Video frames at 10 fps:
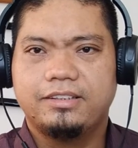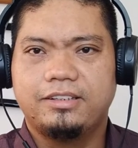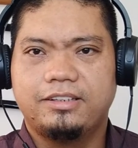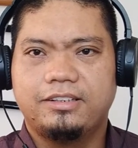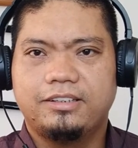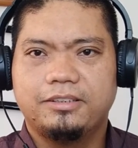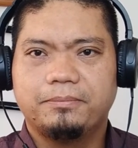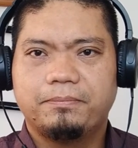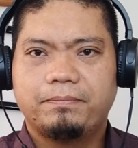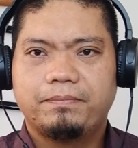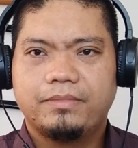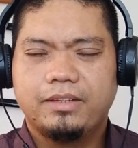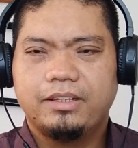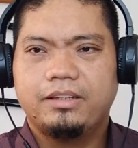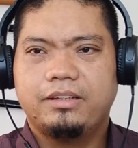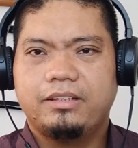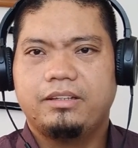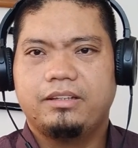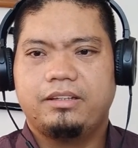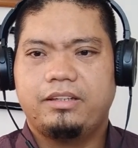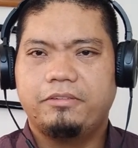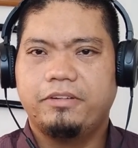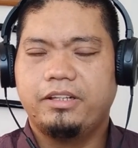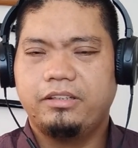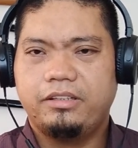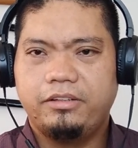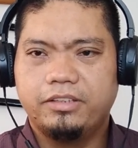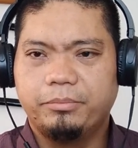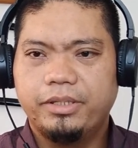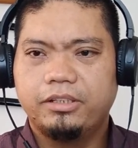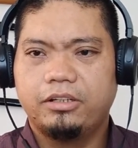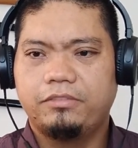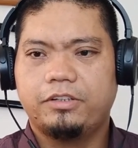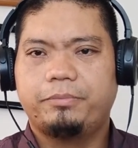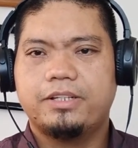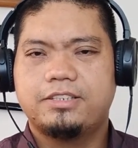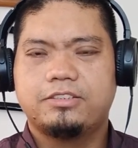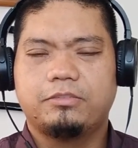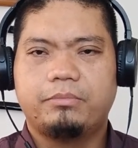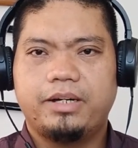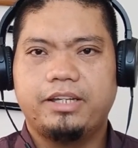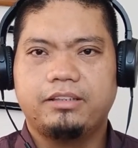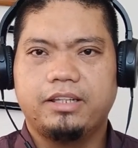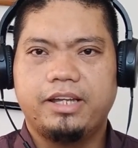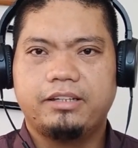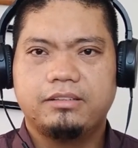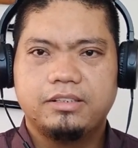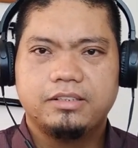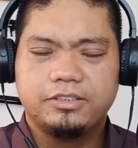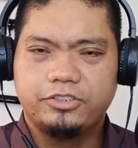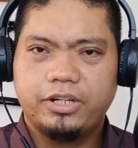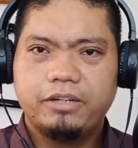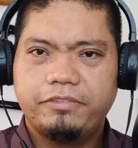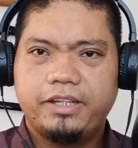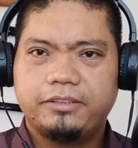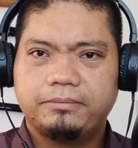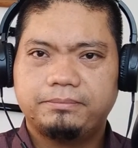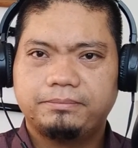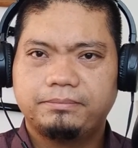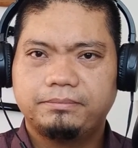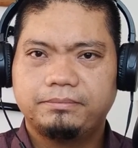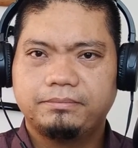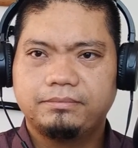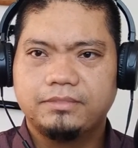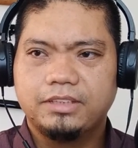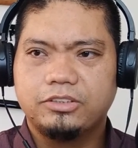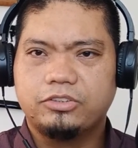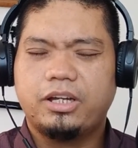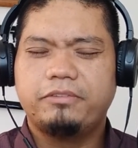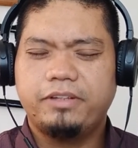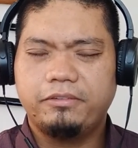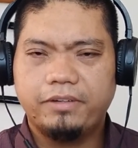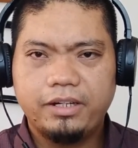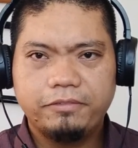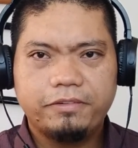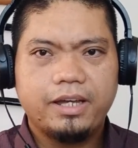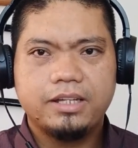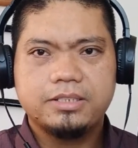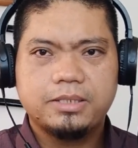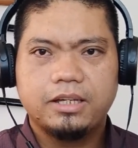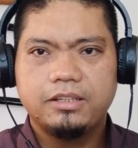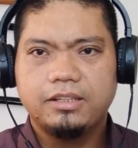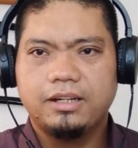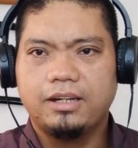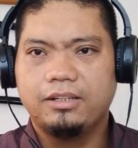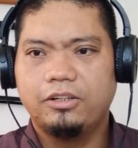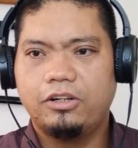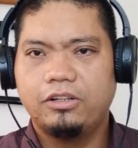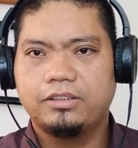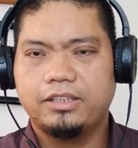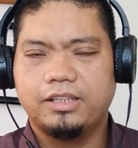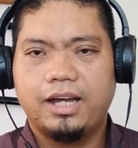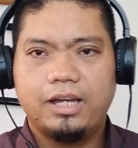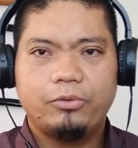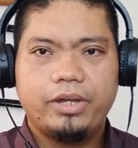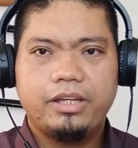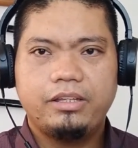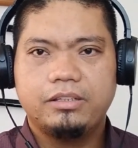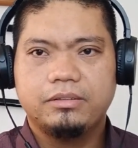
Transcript: um, even in the middle of your presence of mind like driving driving very fast along that highway